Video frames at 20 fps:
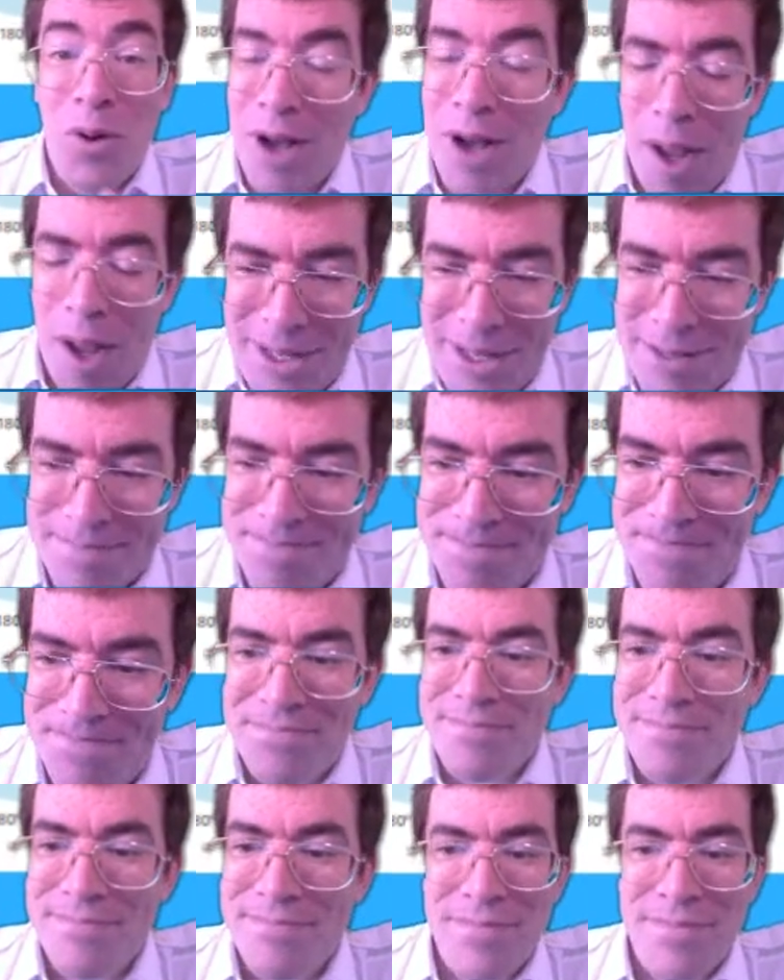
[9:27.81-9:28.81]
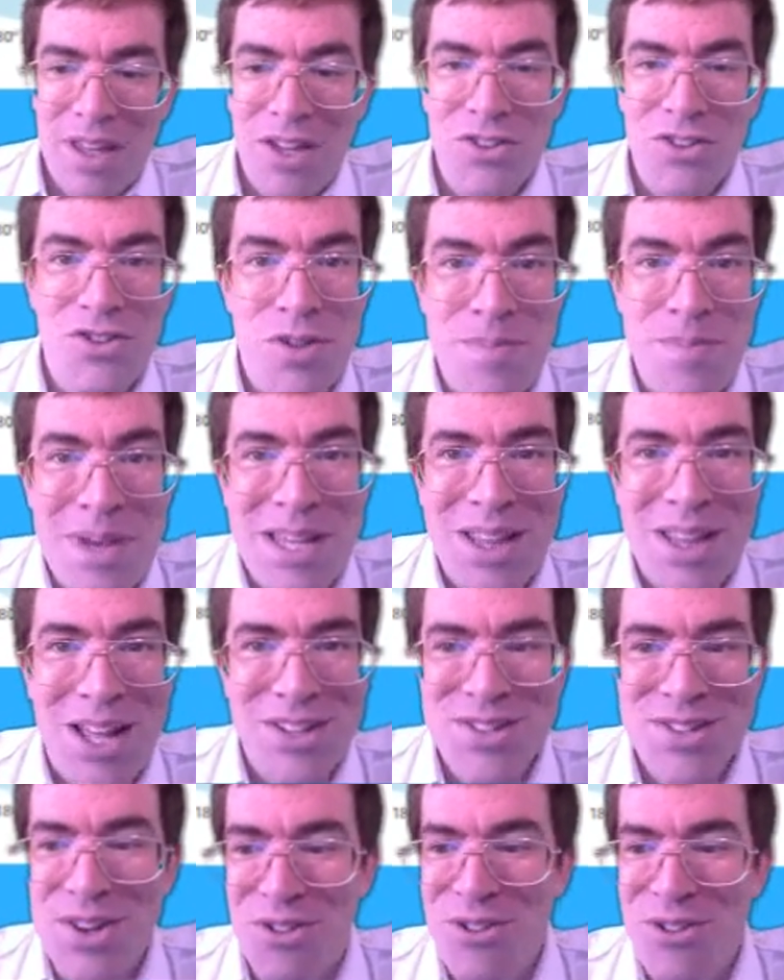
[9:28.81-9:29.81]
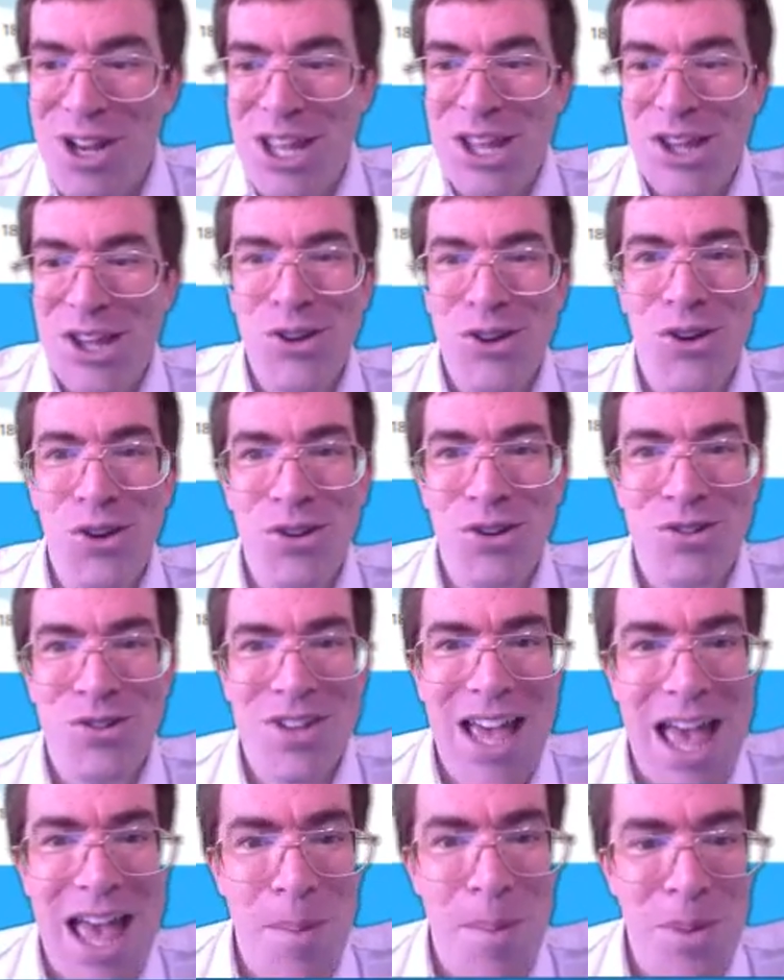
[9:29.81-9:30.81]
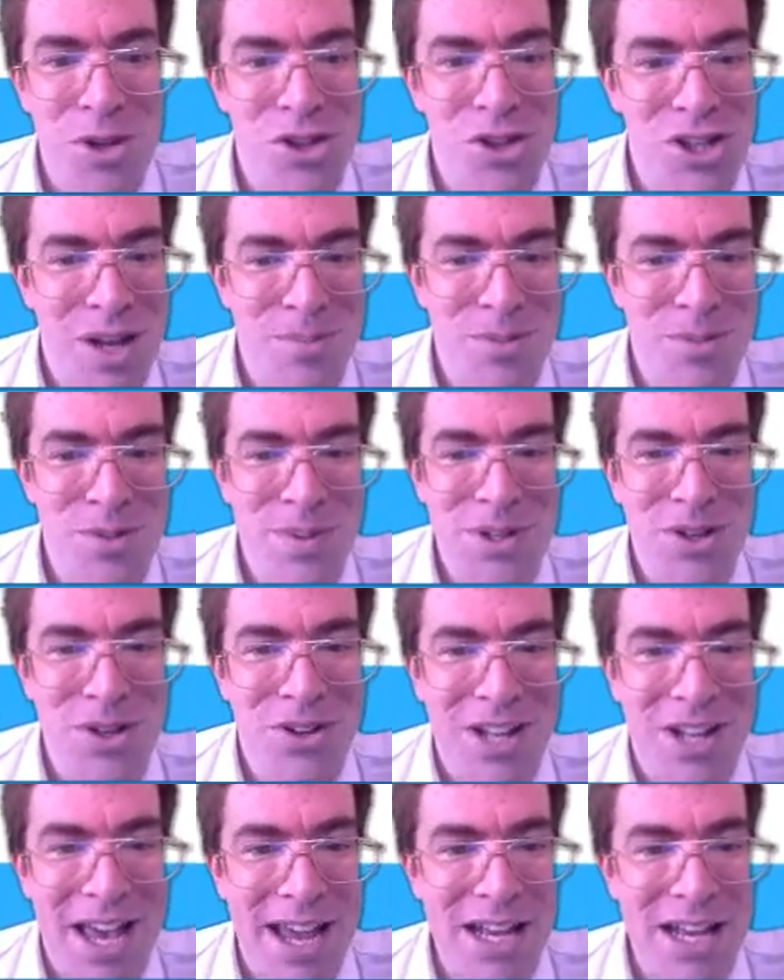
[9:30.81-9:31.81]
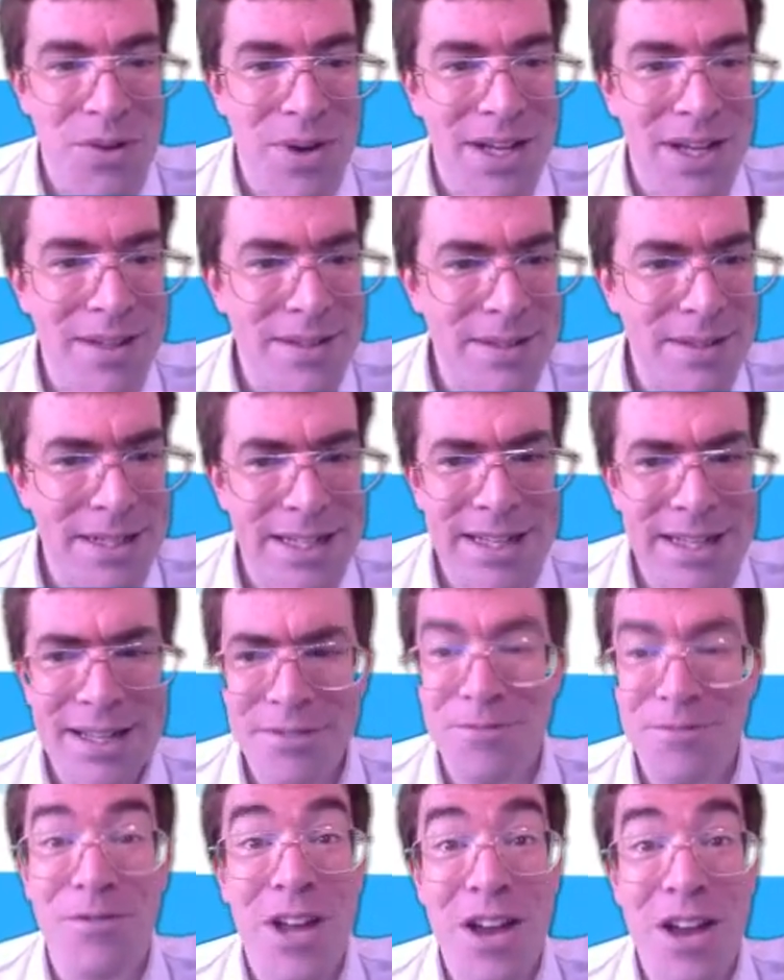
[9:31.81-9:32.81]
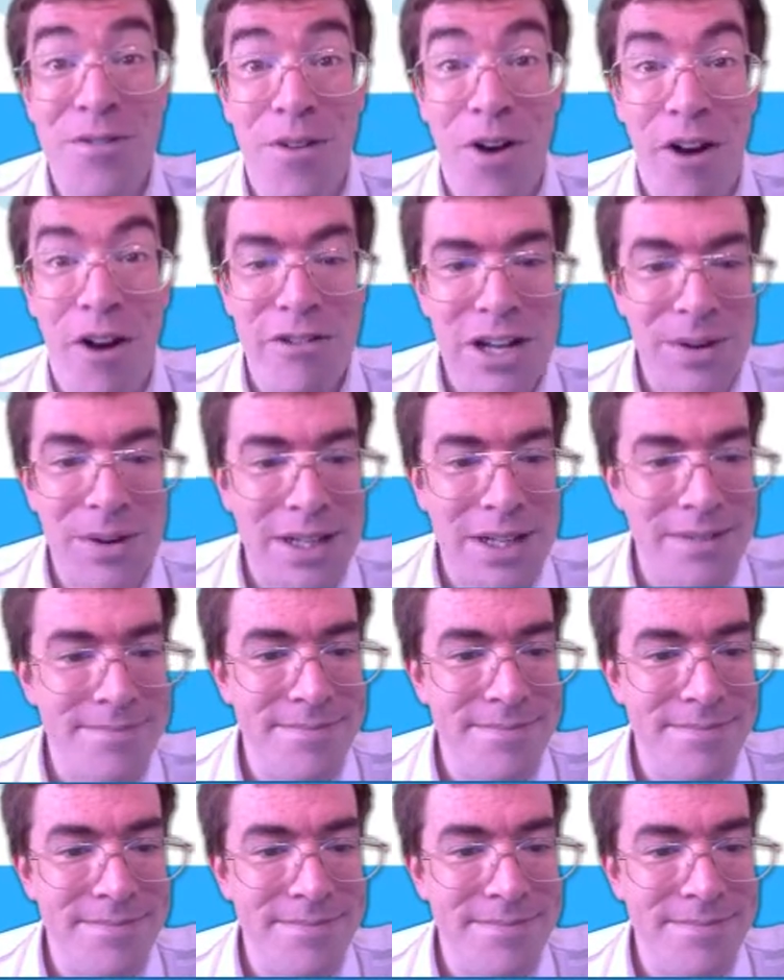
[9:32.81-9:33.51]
I mean, to me, that's not really good airmanship to be doing that anyway, VFR anyway.